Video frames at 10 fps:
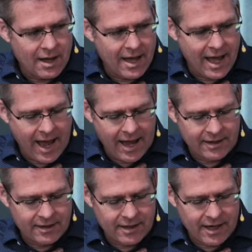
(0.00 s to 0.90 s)
And,
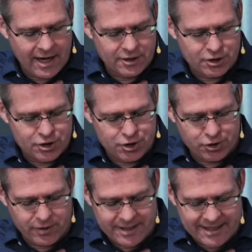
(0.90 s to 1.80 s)
and
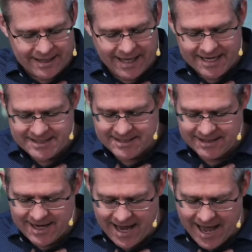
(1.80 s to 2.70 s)
during the lesson,
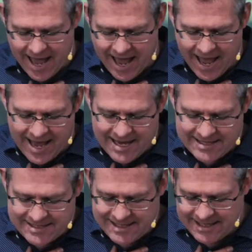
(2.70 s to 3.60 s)

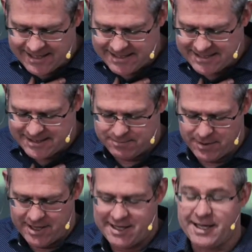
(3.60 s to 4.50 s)
as he's
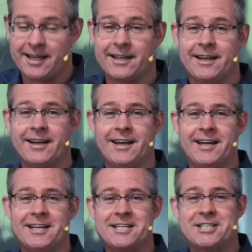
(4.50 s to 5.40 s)
speaking,
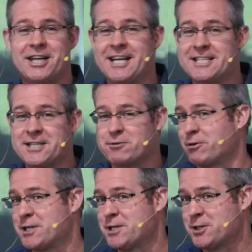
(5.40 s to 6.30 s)
Jesus
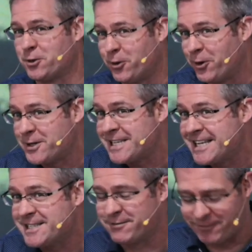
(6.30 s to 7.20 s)
restores
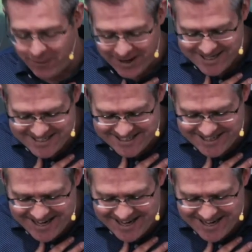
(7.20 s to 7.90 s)
his voice.